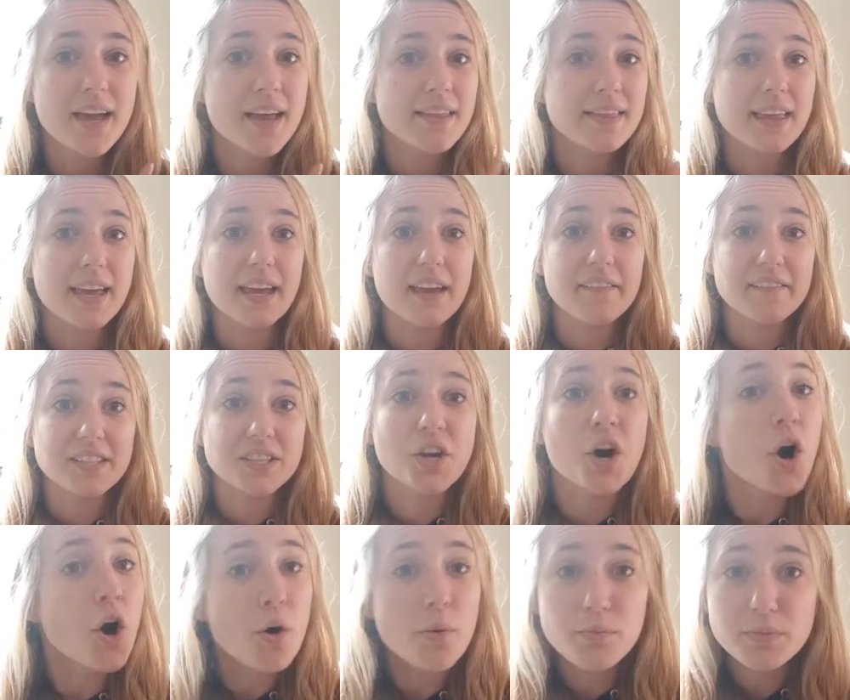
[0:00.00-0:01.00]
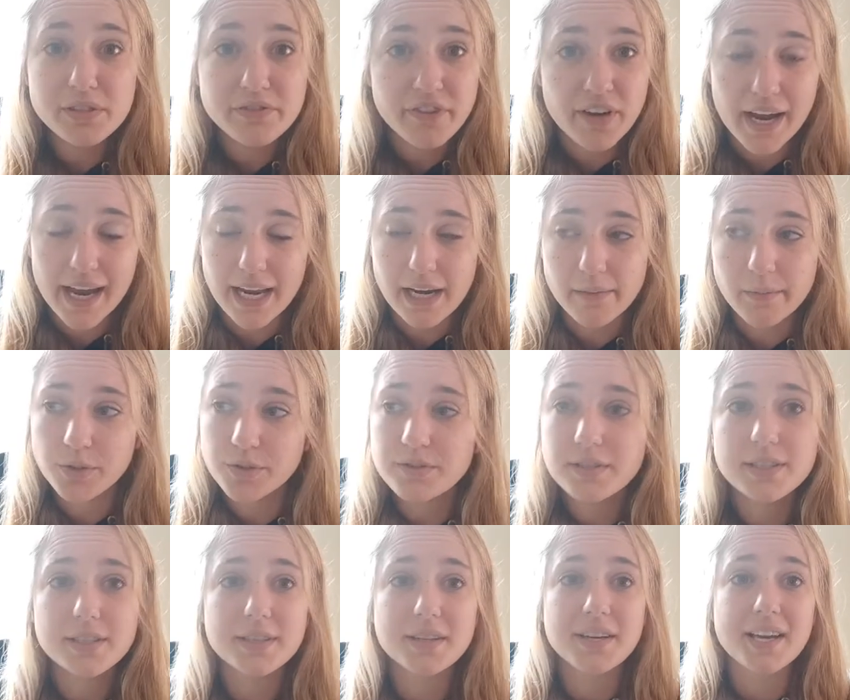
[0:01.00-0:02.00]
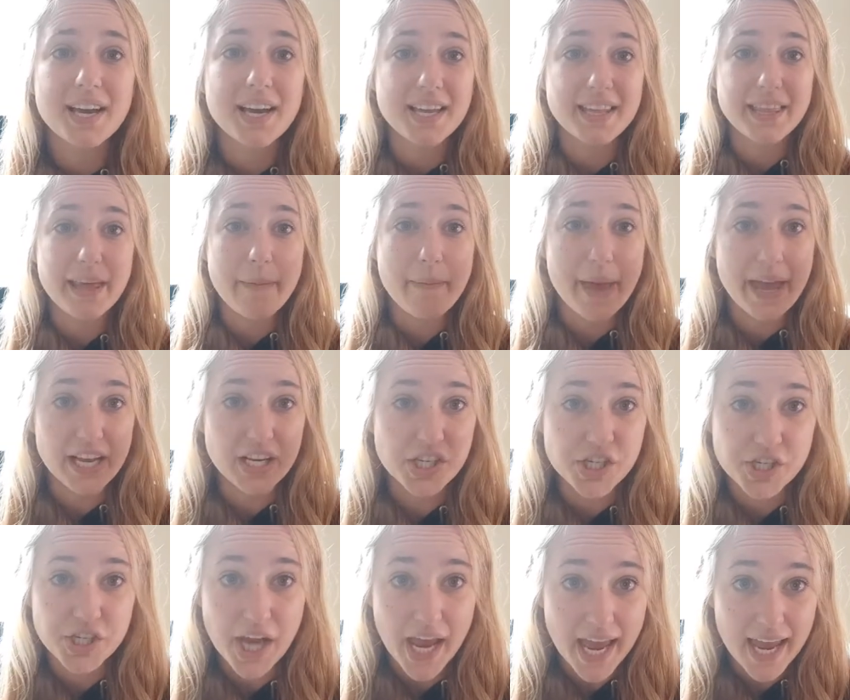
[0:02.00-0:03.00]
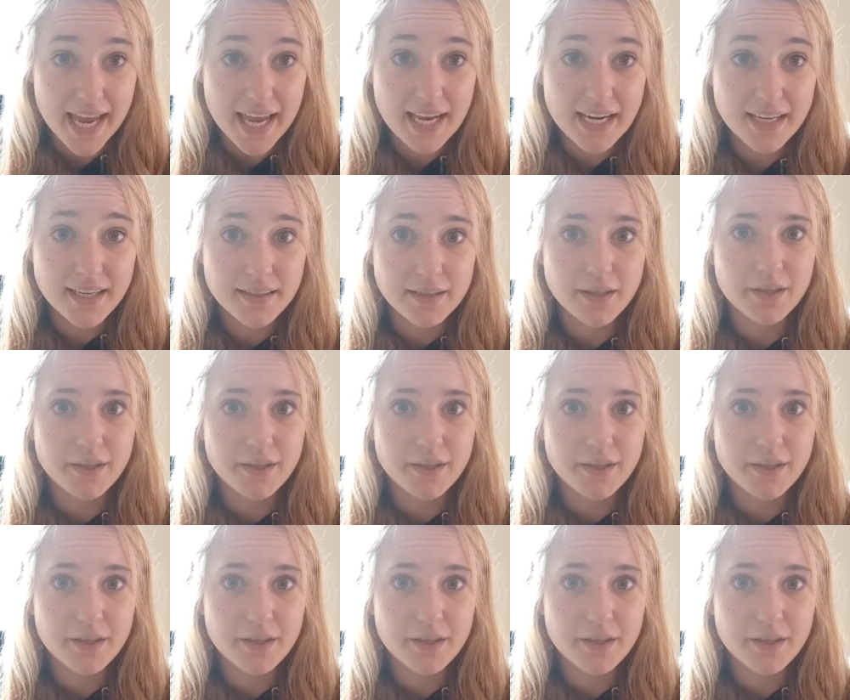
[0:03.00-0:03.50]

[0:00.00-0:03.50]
They give us homes for animals. They make shade.